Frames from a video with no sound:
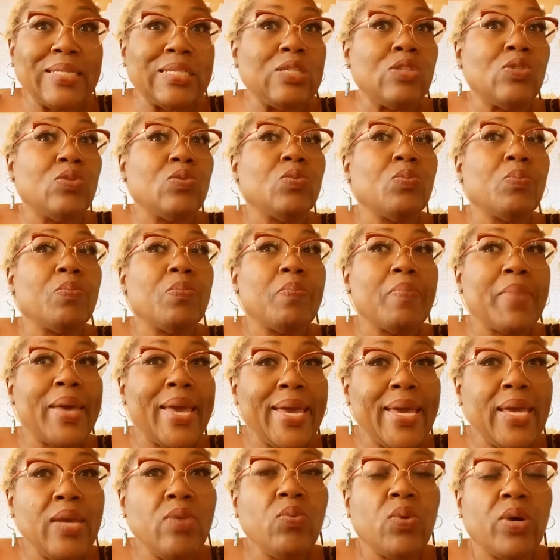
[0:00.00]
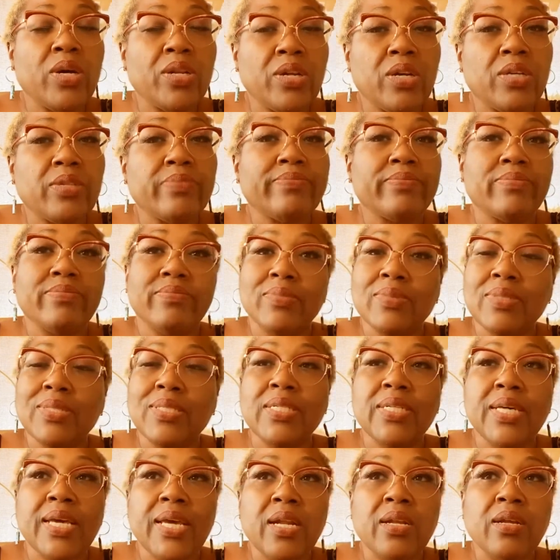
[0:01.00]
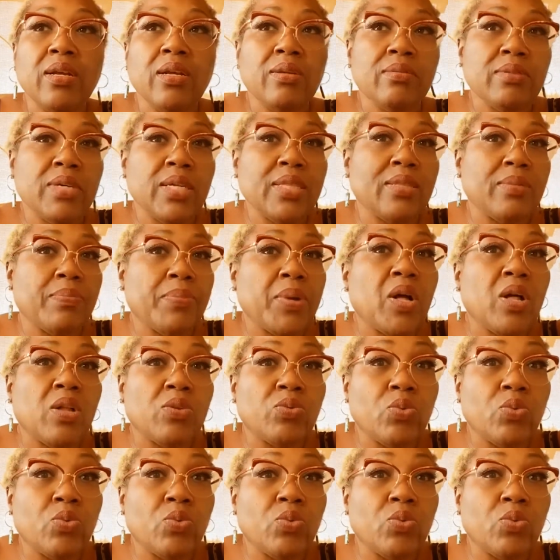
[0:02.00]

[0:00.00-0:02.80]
you may want to get the ball